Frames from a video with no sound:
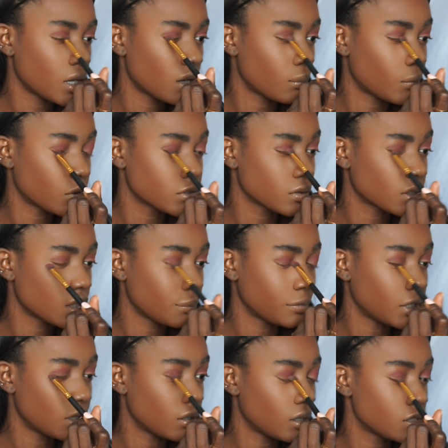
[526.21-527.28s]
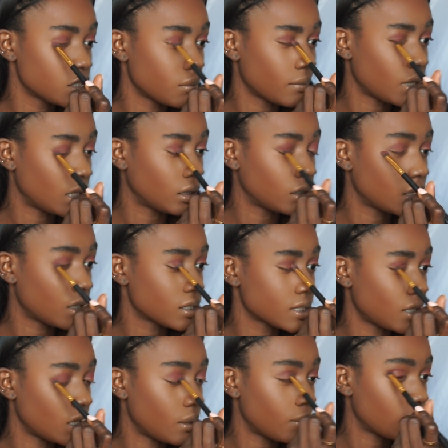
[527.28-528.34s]
I'm also gonna blend it onto my lid a
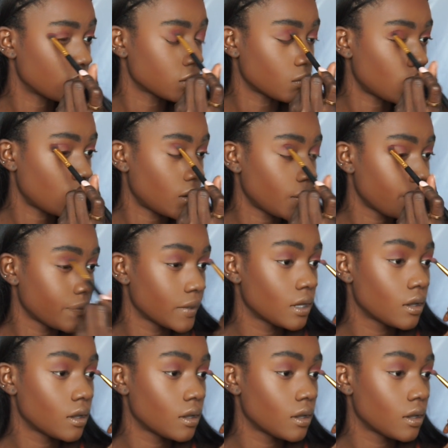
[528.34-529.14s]
tiny bit as well.